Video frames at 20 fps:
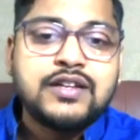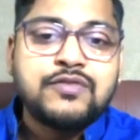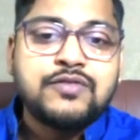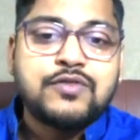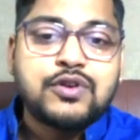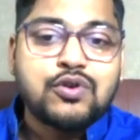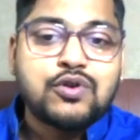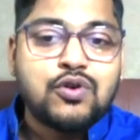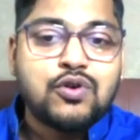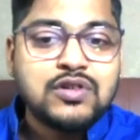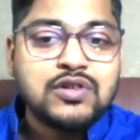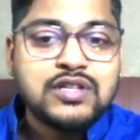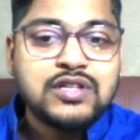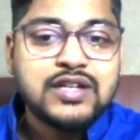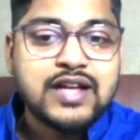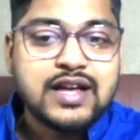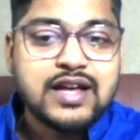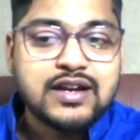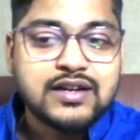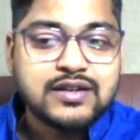for all the
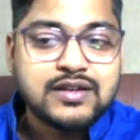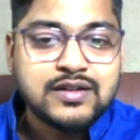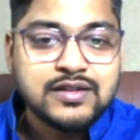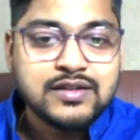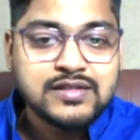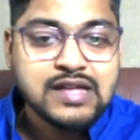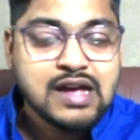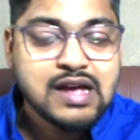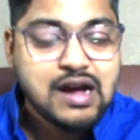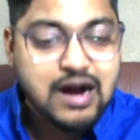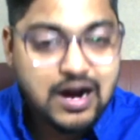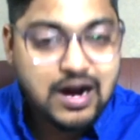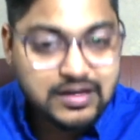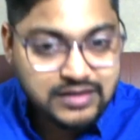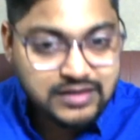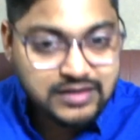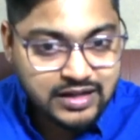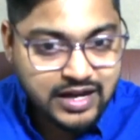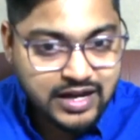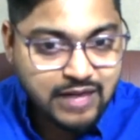directors at
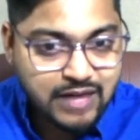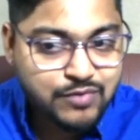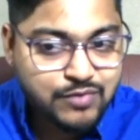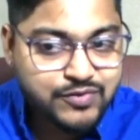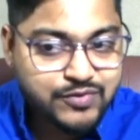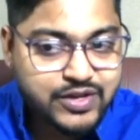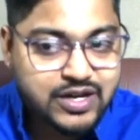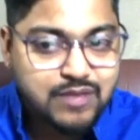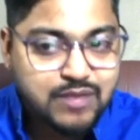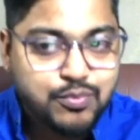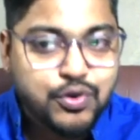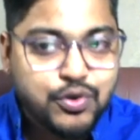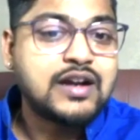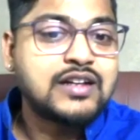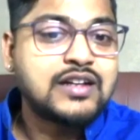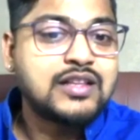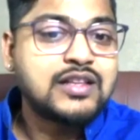the time of their appointment,